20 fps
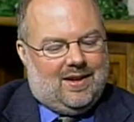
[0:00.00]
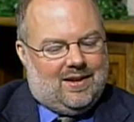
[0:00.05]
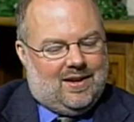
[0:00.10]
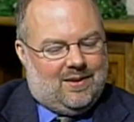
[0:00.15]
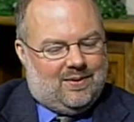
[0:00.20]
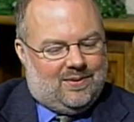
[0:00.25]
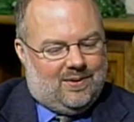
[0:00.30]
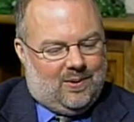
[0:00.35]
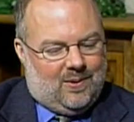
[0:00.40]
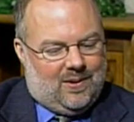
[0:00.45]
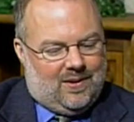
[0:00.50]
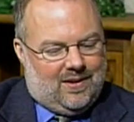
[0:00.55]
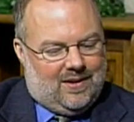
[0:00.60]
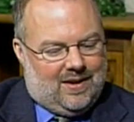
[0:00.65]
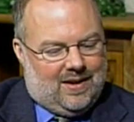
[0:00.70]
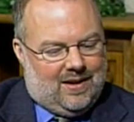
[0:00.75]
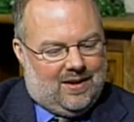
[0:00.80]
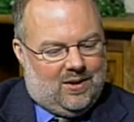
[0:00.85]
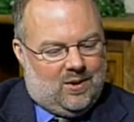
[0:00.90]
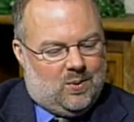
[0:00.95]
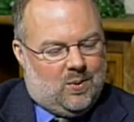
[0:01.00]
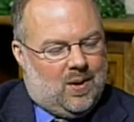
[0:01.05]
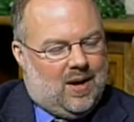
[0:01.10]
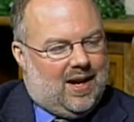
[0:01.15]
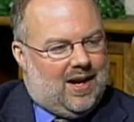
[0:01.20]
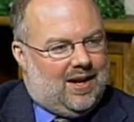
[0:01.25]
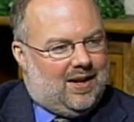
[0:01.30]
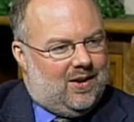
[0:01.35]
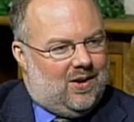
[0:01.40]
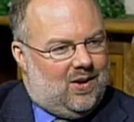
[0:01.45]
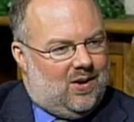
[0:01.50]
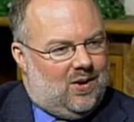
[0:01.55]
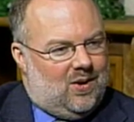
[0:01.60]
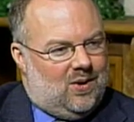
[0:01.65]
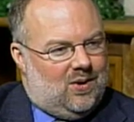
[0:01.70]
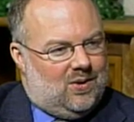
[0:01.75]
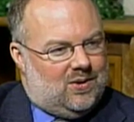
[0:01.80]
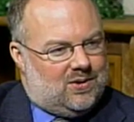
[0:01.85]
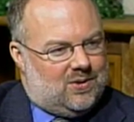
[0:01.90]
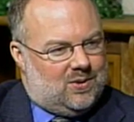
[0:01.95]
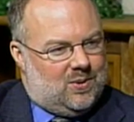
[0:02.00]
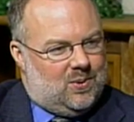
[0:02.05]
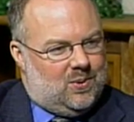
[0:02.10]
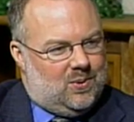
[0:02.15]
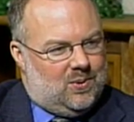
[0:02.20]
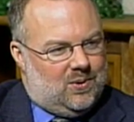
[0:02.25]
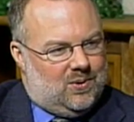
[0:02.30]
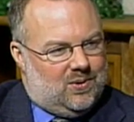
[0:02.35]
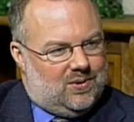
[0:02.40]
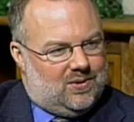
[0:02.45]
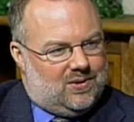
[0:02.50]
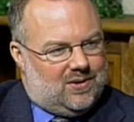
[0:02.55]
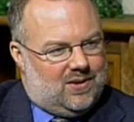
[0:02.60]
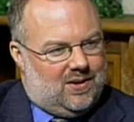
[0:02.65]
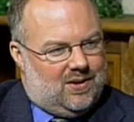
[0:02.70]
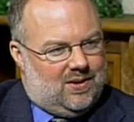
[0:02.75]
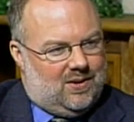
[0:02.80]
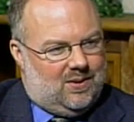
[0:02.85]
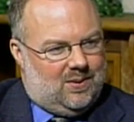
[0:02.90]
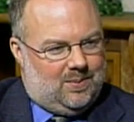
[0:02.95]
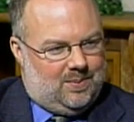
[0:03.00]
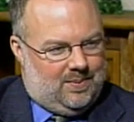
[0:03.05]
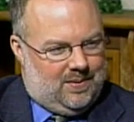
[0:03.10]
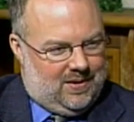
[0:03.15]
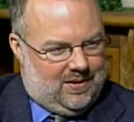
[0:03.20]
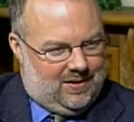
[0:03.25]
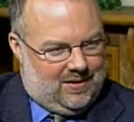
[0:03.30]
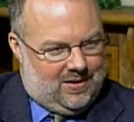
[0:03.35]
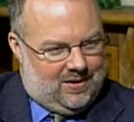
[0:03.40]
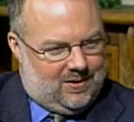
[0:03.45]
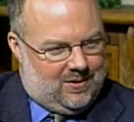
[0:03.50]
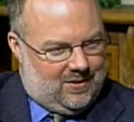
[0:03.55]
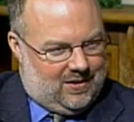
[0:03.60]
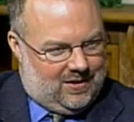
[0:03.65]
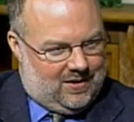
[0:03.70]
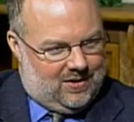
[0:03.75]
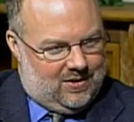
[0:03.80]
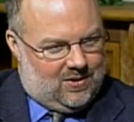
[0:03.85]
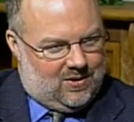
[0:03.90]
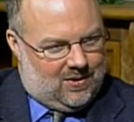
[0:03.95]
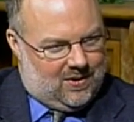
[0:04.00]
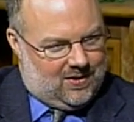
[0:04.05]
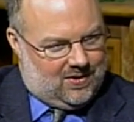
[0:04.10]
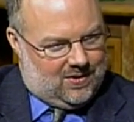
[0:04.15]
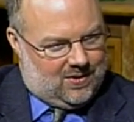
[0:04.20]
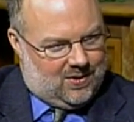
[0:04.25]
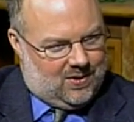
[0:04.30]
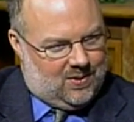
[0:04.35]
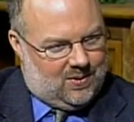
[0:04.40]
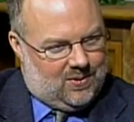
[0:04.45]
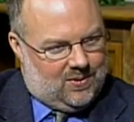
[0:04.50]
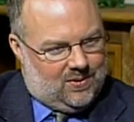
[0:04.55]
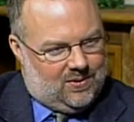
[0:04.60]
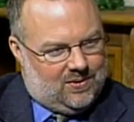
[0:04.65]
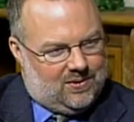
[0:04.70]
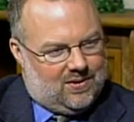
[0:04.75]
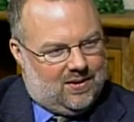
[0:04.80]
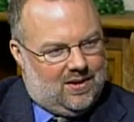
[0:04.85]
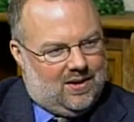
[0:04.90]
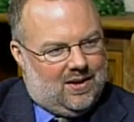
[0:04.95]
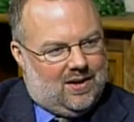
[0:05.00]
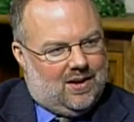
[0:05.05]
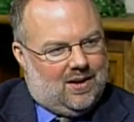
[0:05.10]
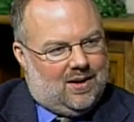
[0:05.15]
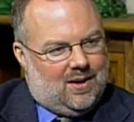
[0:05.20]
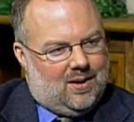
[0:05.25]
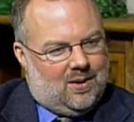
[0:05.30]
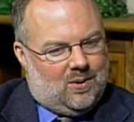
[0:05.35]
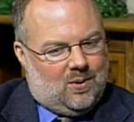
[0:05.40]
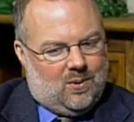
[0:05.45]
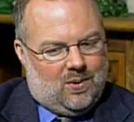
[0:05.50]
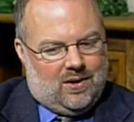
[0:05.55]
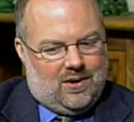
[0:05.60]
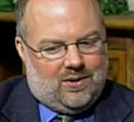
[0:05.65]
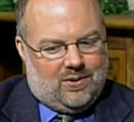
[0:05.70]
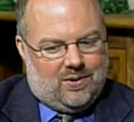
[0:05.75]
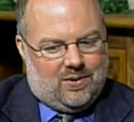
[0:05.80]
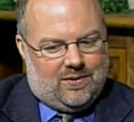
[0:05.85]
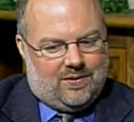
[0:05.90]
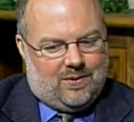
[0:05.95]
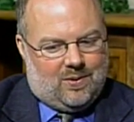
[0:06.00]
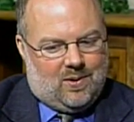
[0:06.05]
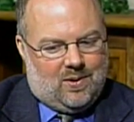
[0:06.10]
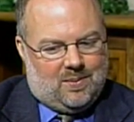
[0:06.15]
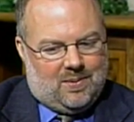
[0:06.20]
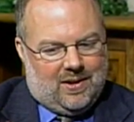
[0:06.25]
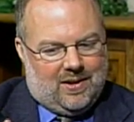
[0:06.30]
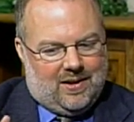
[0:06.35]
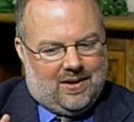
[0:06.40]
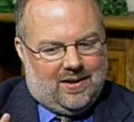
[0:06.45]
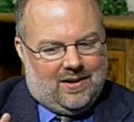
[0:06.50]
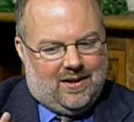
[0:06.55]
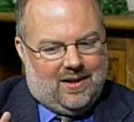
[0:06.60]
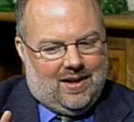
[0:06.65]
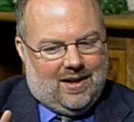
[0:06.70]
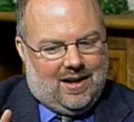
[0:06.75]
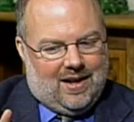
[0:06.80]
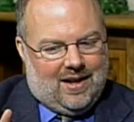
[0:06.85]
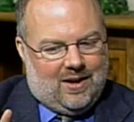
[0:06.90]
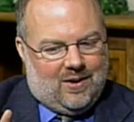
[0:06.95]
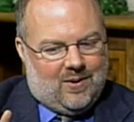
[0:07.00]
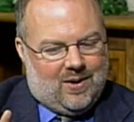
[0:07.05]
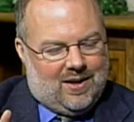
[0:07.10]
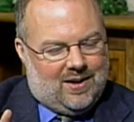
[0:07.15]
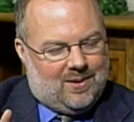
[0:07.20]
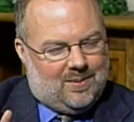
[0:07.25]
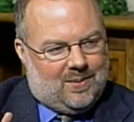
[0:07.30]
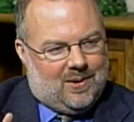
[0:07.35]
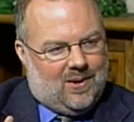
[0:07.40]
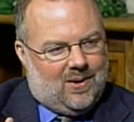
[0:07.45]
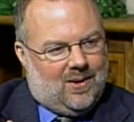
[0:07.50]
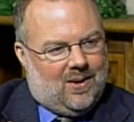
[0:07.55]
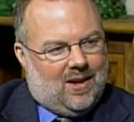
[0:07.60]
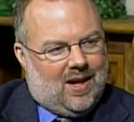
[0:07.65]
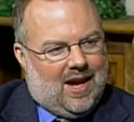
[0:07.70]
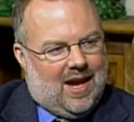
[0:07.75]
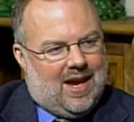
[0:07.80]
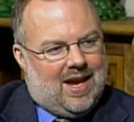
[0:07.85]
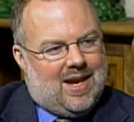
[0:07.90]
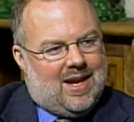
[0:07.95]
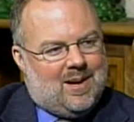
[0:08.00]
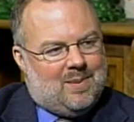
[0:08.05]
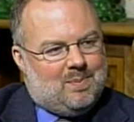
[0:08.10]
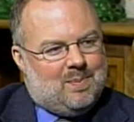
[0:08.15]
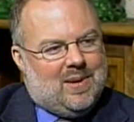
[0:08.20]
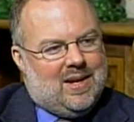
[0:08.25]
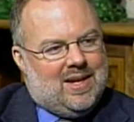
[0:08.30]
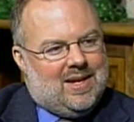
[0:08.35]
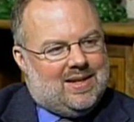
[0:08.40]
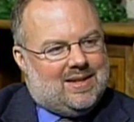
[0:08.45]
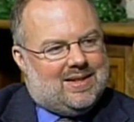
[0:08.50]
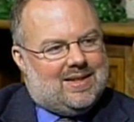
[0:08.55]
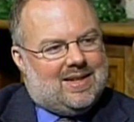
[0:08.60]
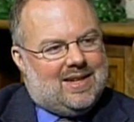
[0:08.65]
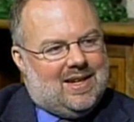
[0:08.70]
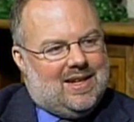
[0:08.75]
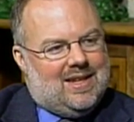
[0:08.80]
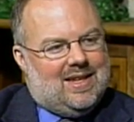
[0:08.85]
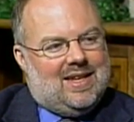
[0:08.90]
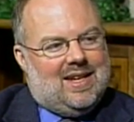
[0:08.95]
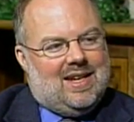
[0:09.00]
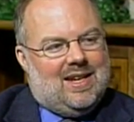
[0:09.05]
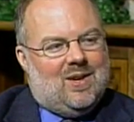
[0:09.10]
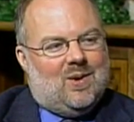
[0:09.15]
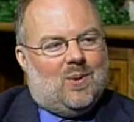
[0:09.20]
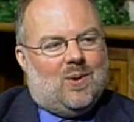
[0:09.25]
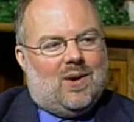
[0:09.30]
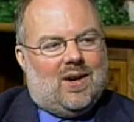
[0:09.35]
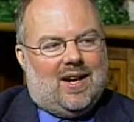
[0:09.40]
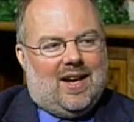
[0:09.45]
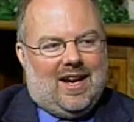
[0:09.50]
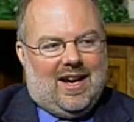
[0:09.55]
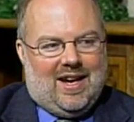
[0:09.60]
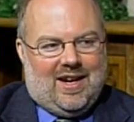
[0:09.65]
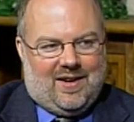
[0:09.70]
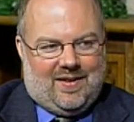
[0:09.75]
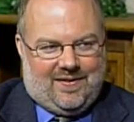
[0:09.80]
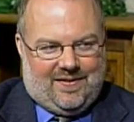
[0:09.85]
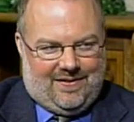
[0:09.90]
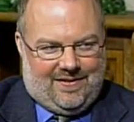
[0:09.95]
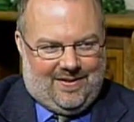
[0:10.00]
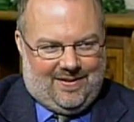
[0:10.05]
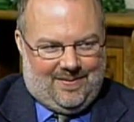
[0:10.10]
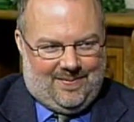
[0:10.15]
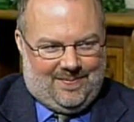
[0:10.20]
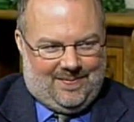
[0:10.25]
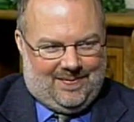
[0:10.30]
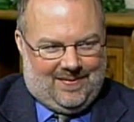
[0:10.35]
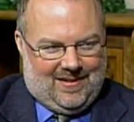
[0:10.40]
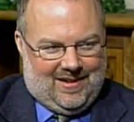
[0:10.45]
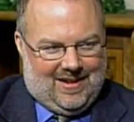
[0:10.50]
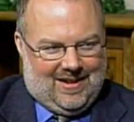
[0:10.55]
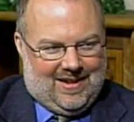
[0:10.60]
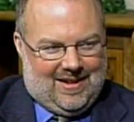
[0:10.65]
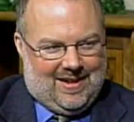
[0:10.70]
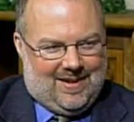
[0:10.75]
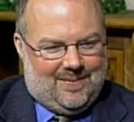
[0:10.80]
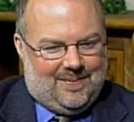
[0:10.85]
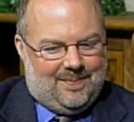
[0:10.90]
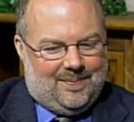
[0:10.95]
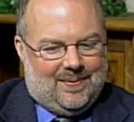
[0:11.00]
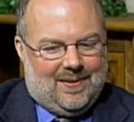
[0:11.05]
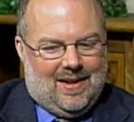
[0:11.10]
In Florida, they grade all schools, all district and charter schools, according to a formula, and grade them all A, B, C, D, or F, okay?